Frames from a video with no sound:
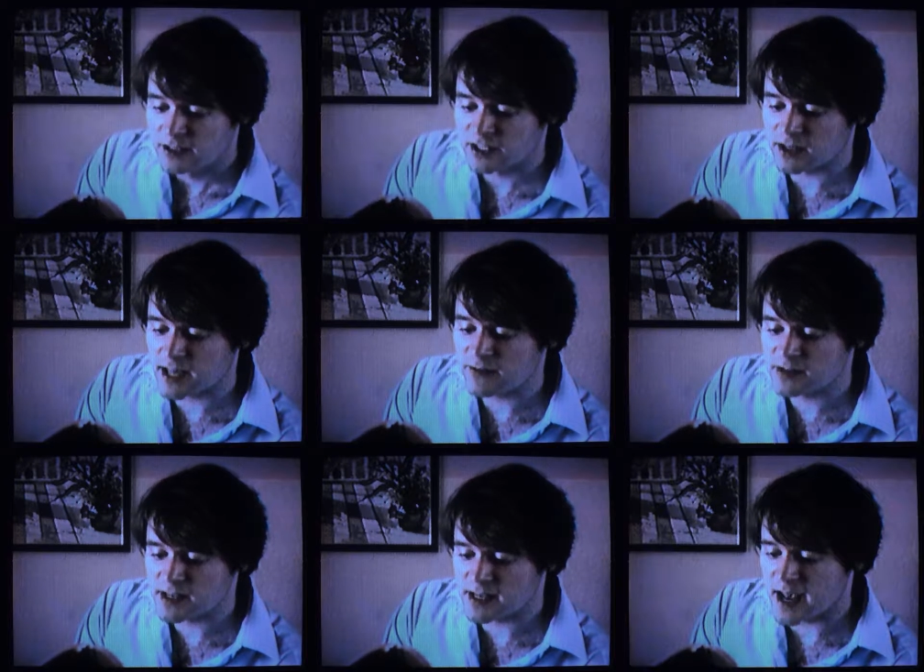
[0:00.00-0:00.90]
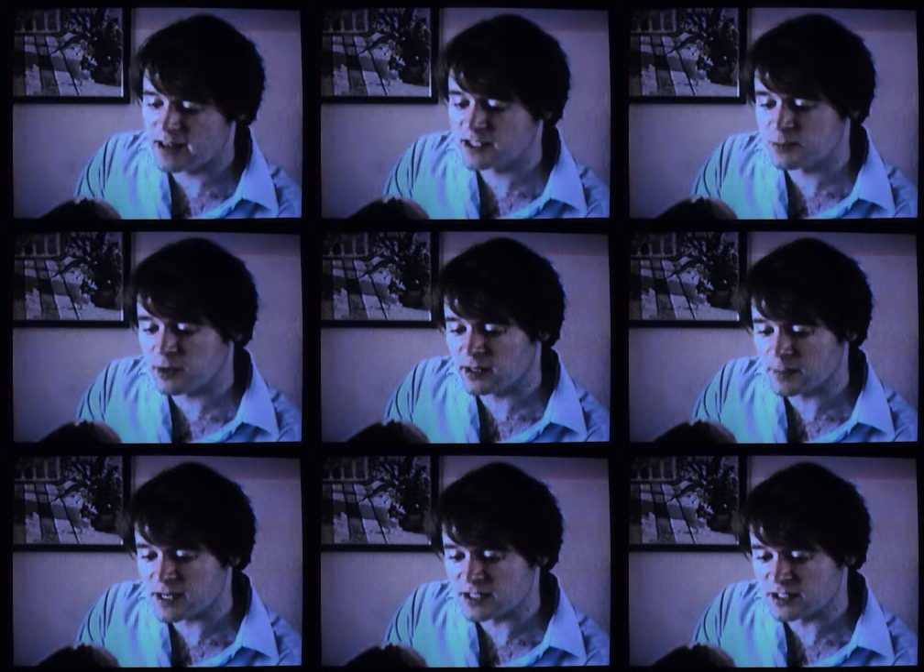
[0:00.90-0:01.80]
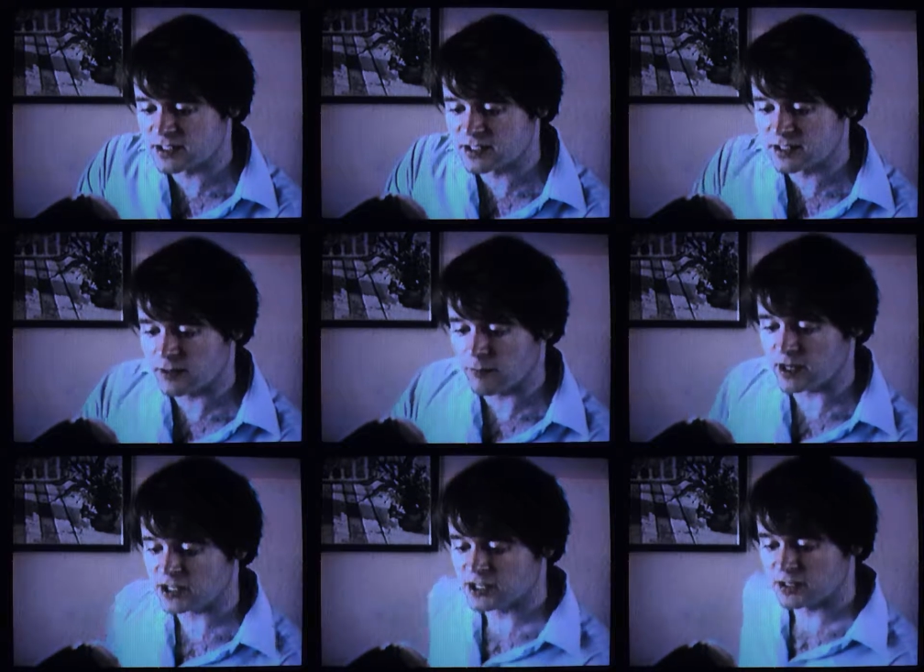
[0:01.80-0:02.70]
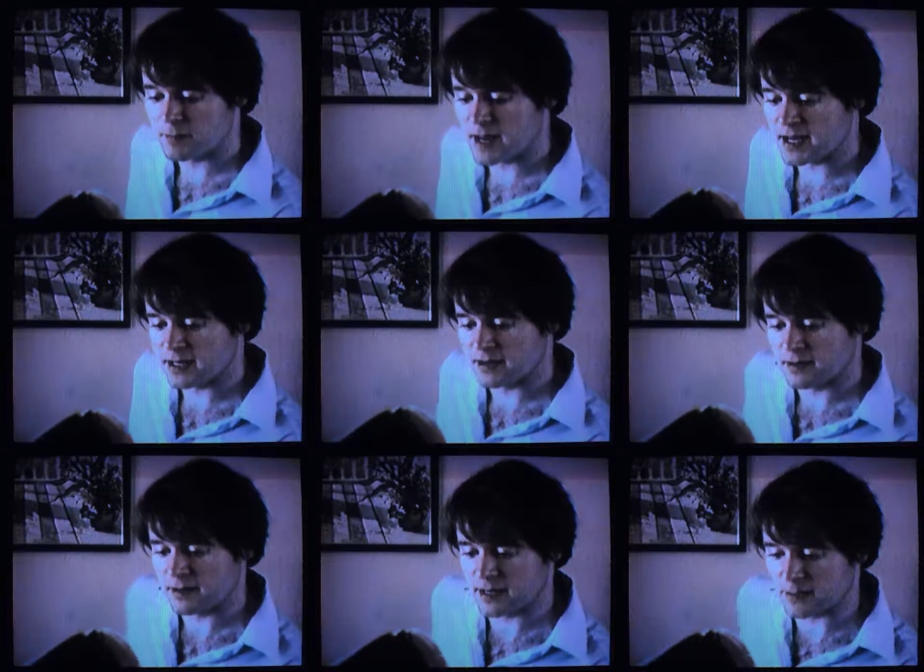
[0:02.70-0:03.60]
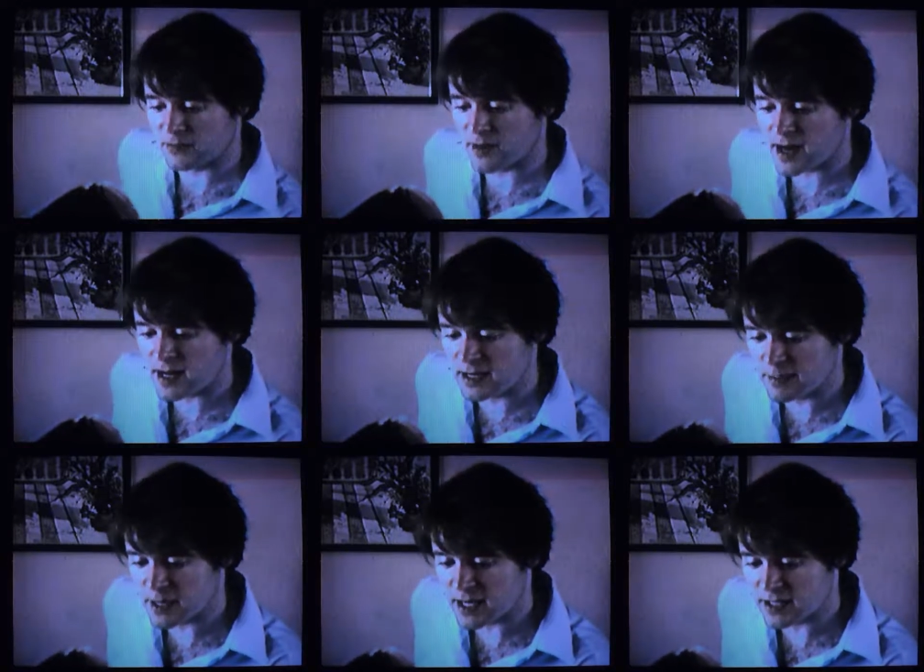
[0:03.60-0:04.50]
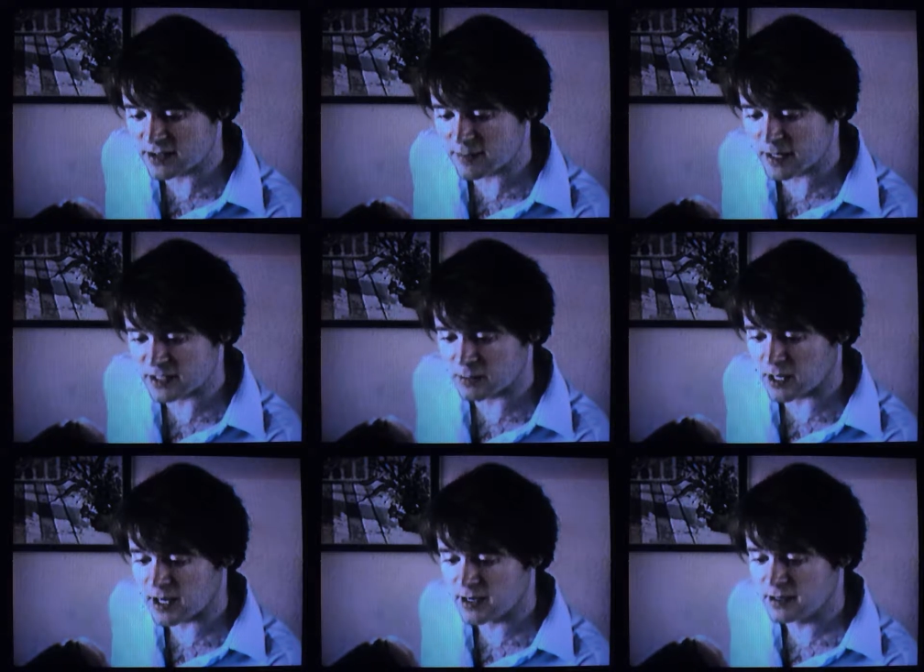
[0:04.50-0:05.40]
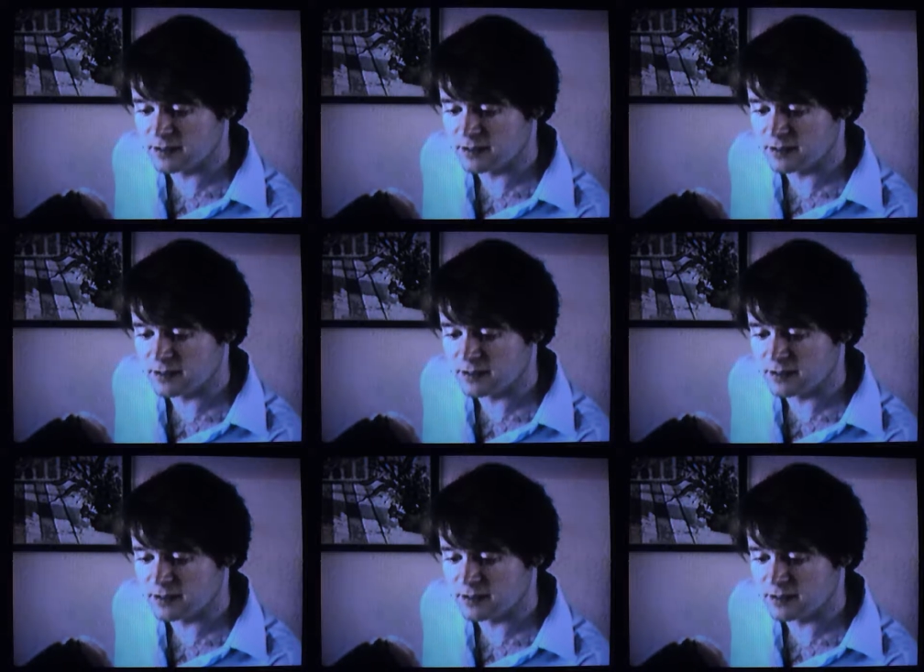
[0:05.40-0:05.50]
shall cover thee, and the spoil of beasts, which made them afraid because of men's blood.